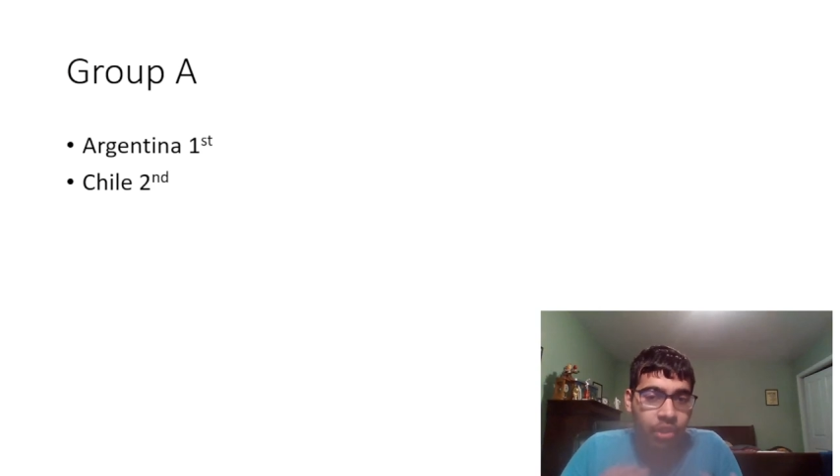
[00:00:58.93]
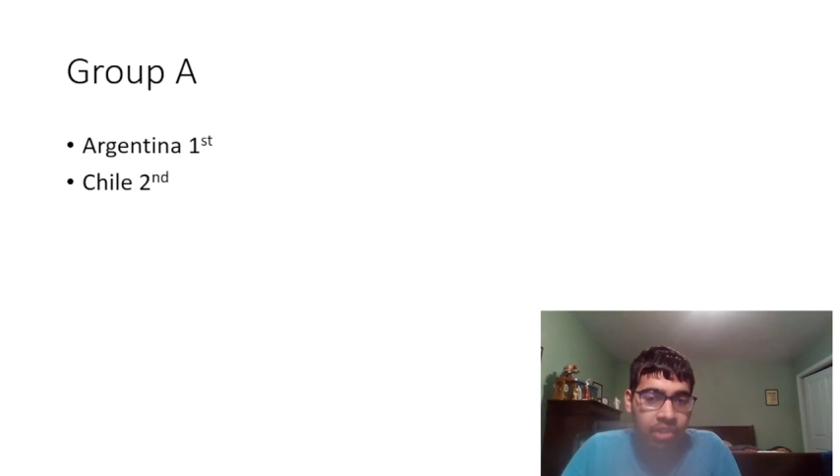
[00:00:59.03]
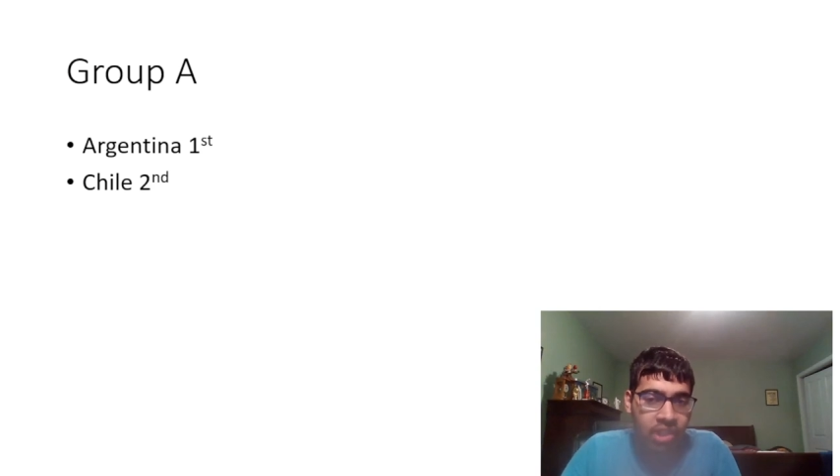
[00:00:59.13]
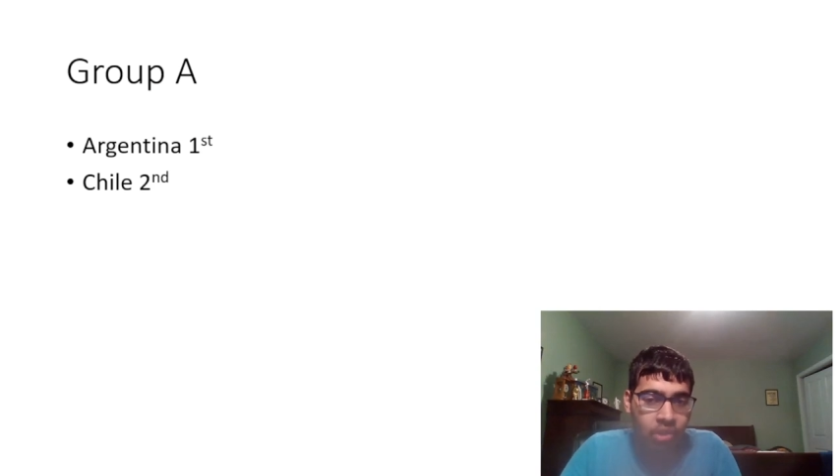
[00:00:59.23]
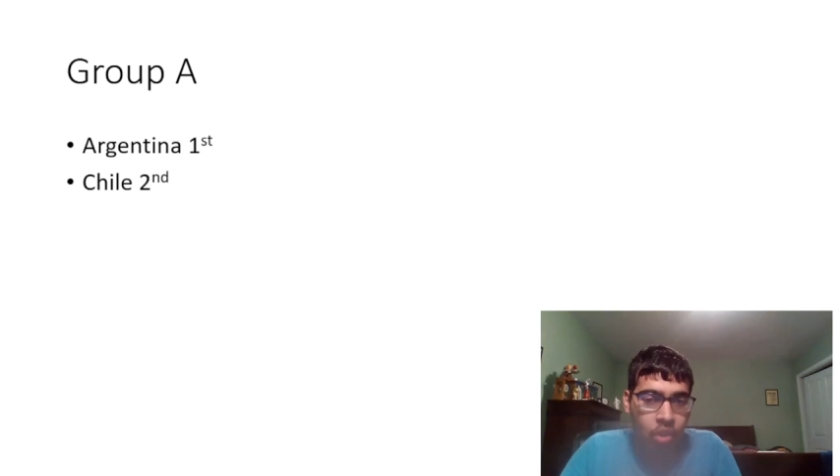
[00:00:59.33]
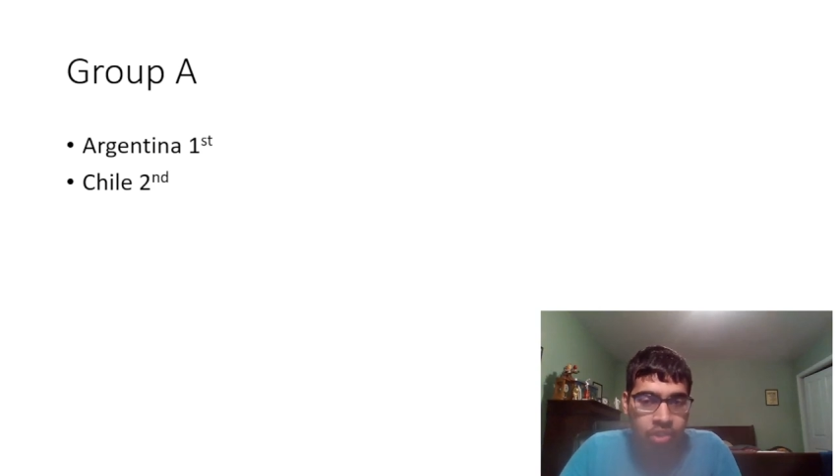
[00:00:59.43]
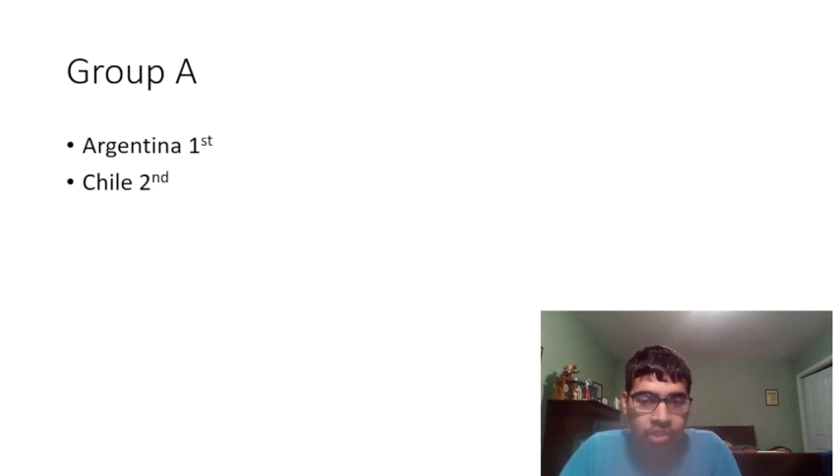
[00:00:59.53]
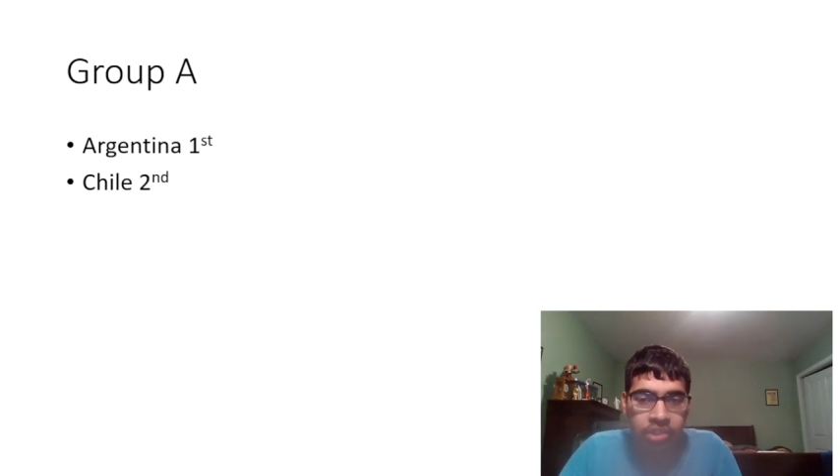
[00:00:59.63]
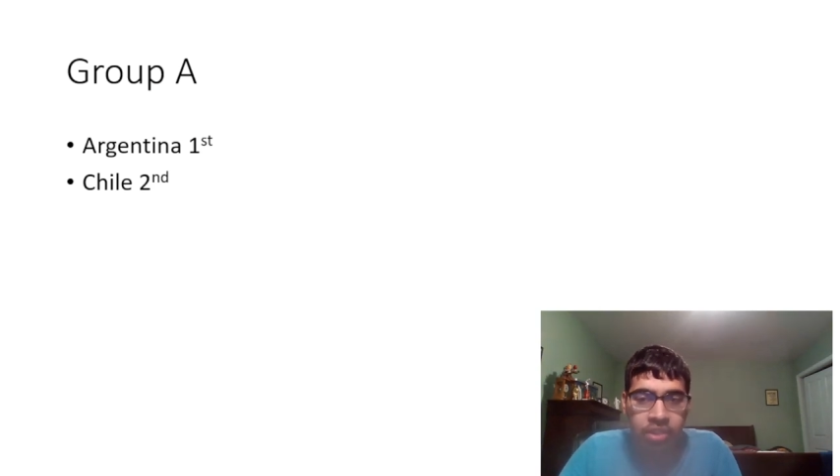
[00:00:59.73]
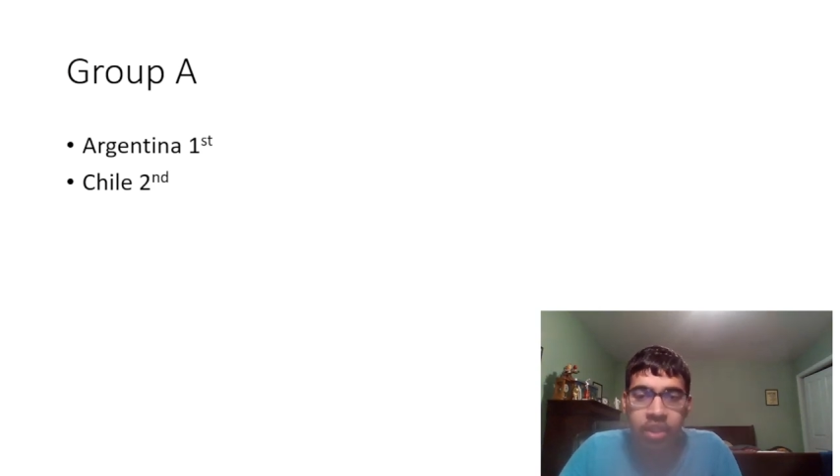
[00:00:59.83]
against
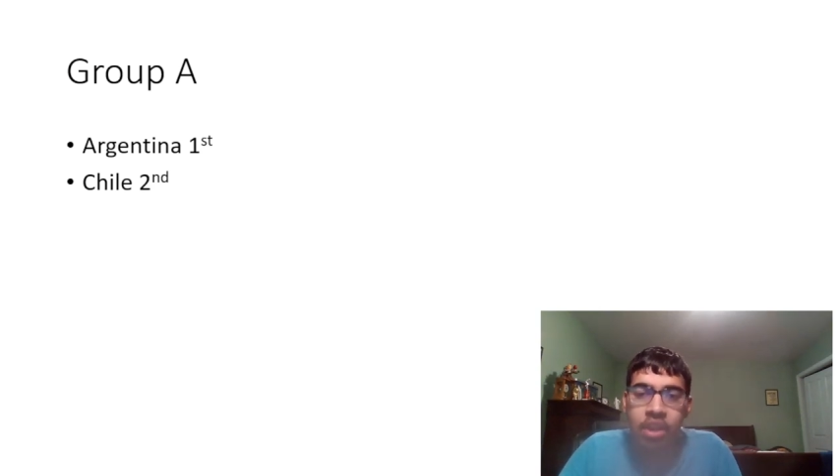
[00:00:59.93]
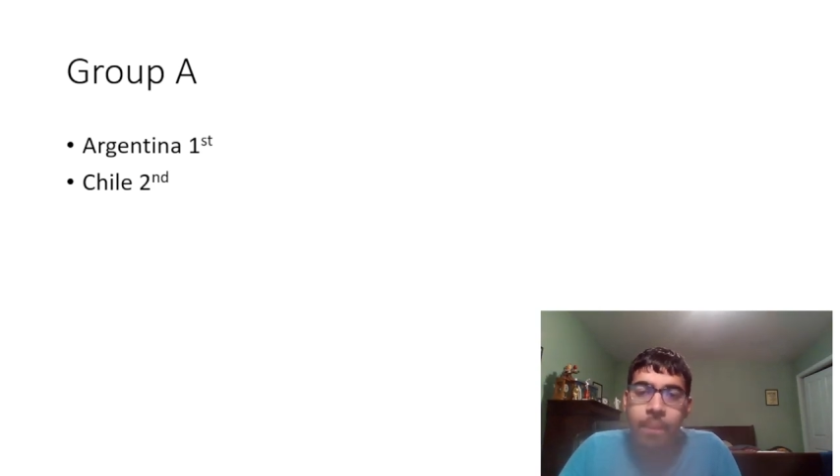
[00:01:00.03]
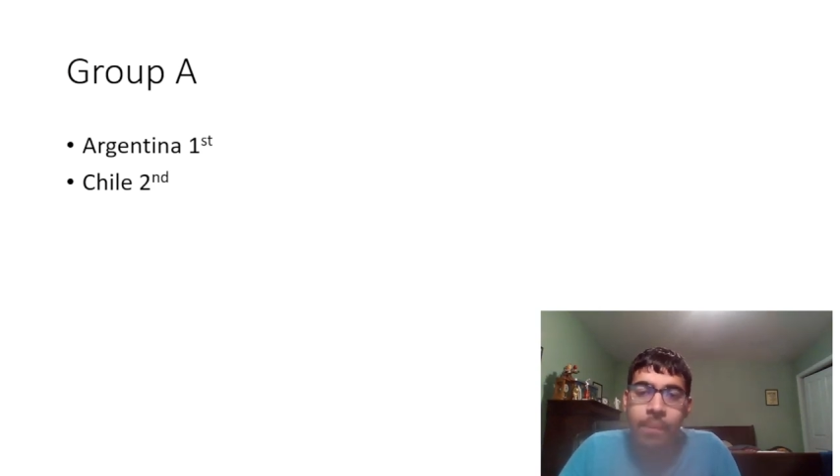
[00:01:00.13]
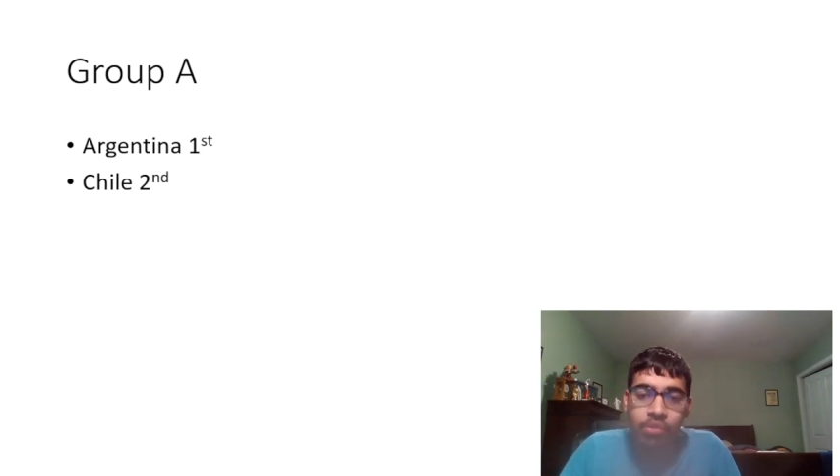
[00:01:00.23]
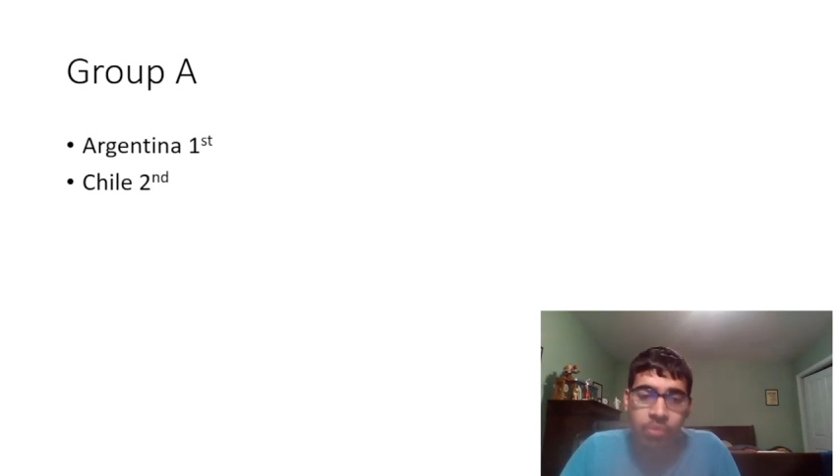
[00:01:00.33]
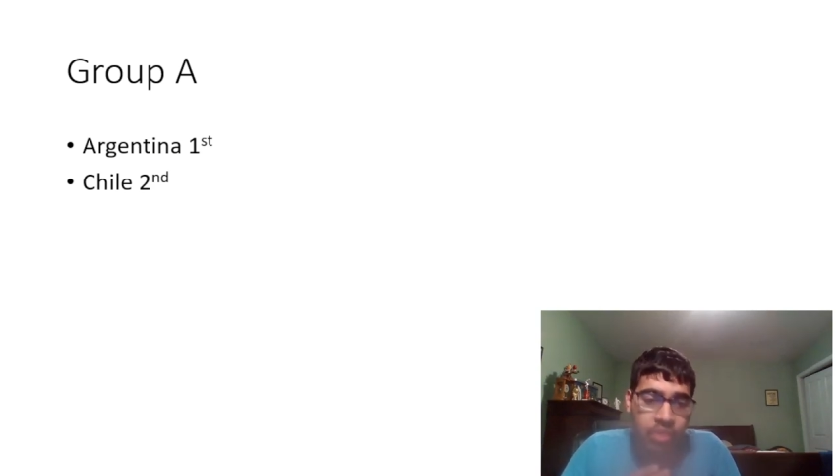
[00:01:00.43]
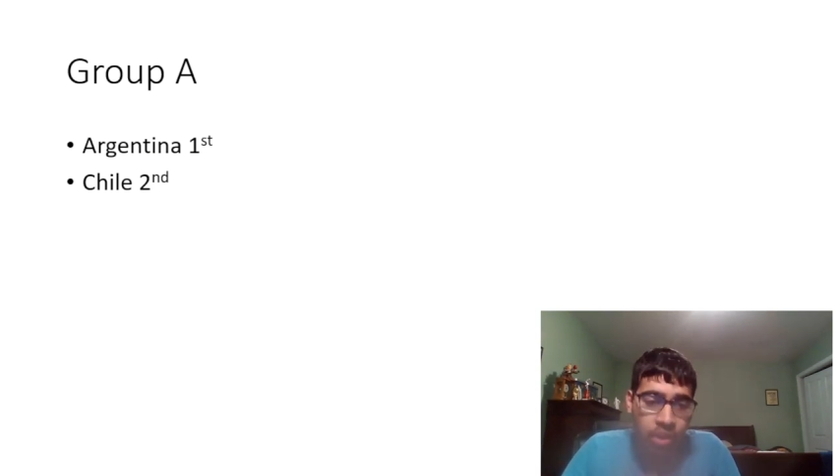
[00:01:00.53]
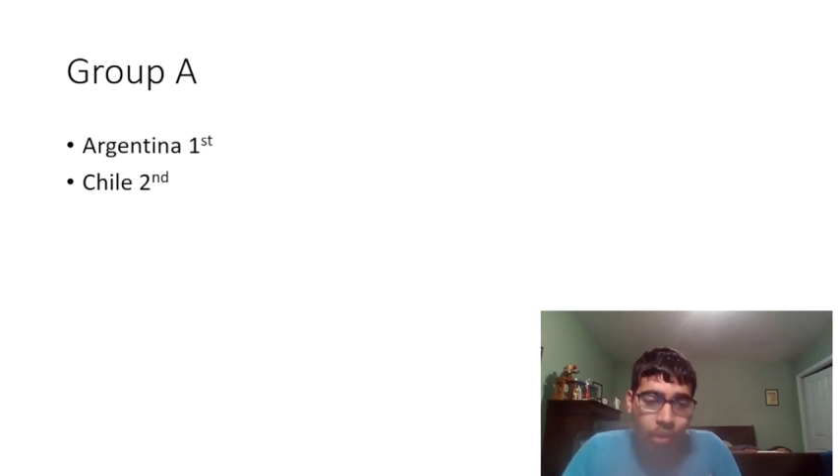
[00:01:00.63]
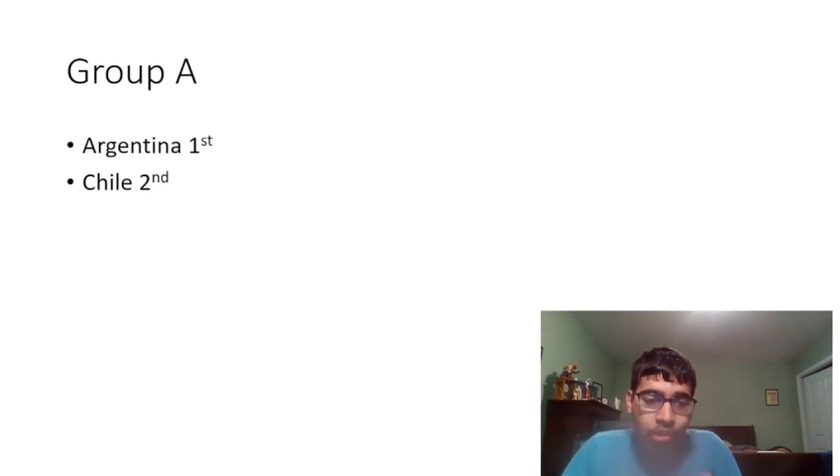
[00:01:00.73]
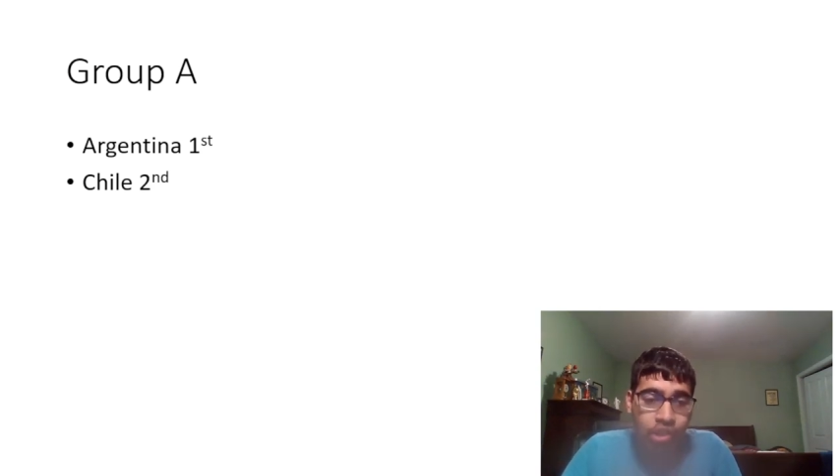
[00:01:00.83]
Argentina because we've seen
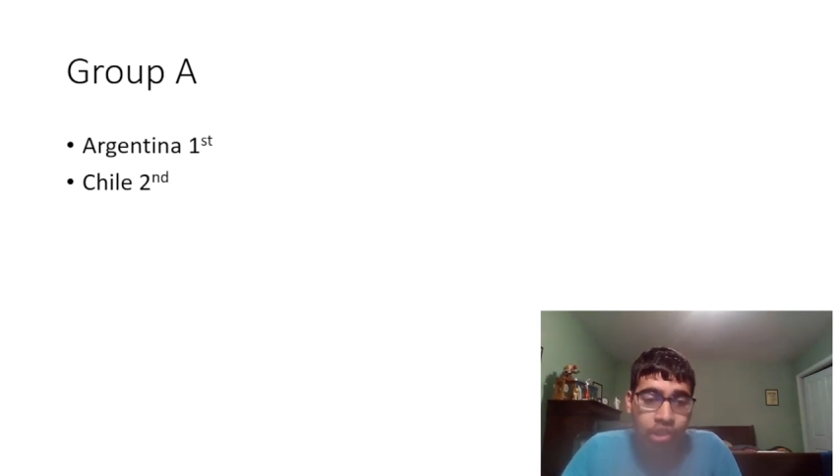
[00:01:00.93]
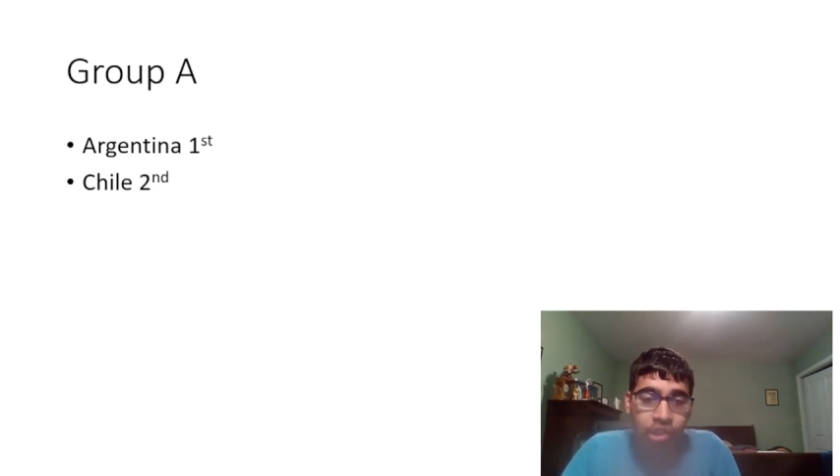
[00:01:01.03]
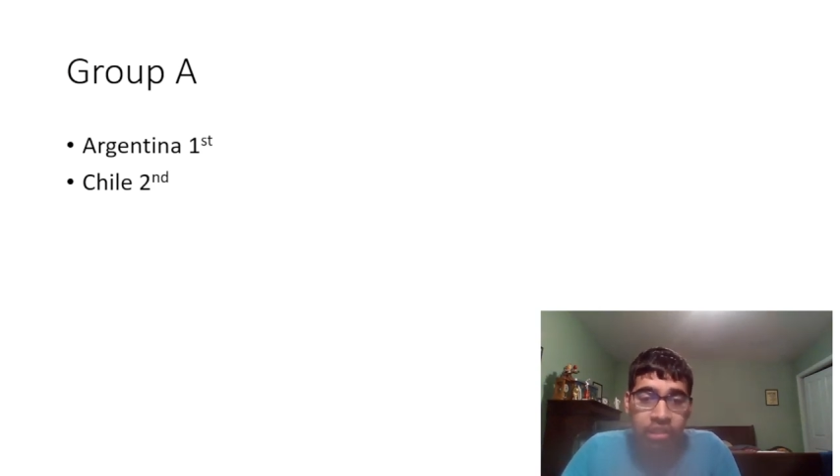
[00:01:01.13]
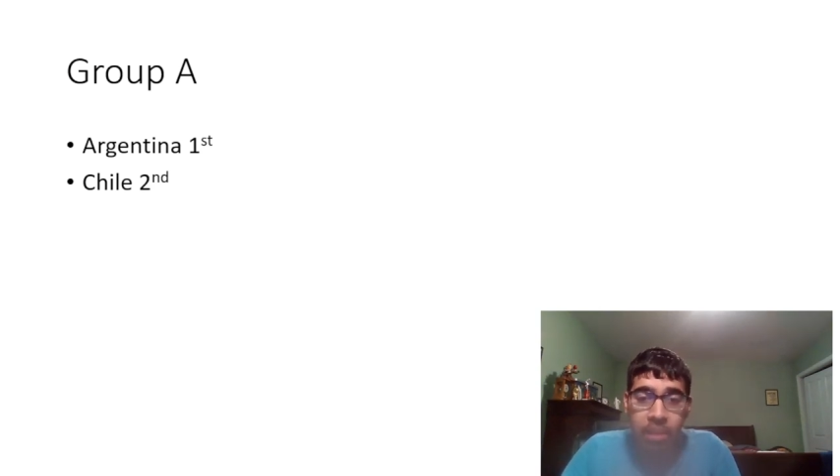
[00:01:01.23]
Argentina and Chile